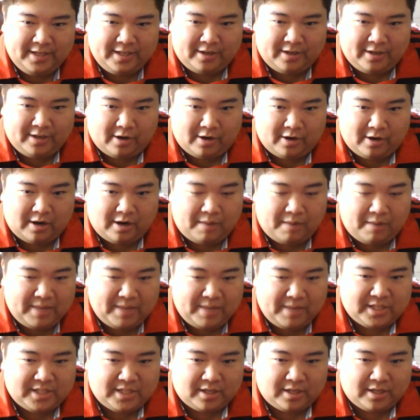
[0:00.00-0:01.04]
Or a
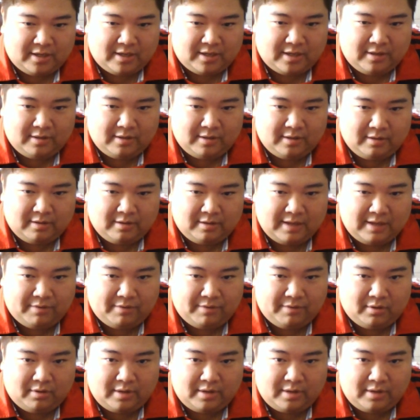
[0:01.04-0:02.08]
magic level
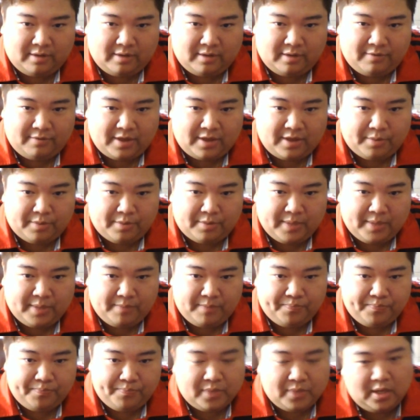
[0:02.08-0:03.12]
feather pin.
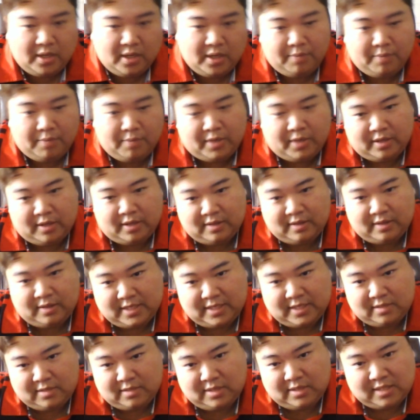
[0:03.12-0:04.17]
But this
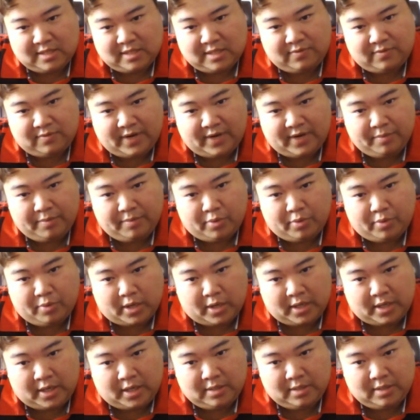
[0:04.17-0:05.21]
is very
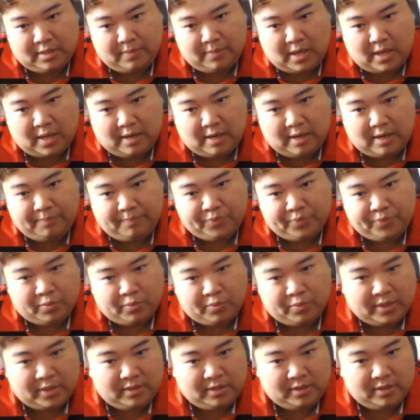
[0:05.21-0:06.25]
important
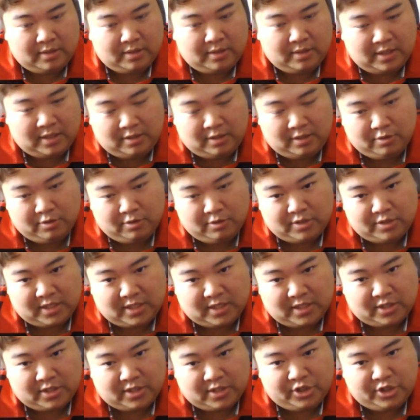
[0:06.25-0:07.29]
when used in
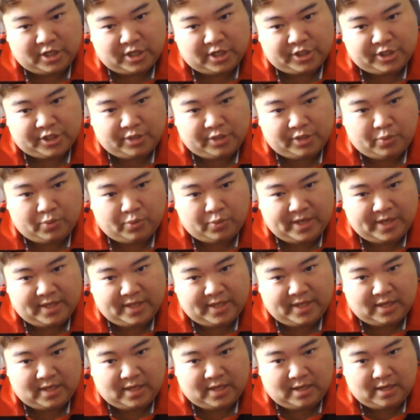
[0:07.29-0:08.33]
conjunction with
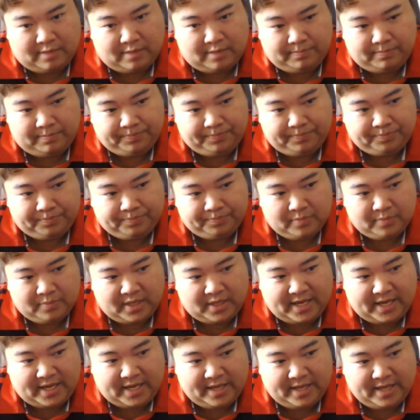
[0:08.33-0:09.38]

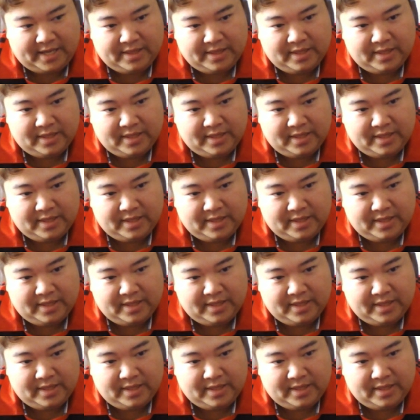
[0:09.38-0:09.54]
Kid.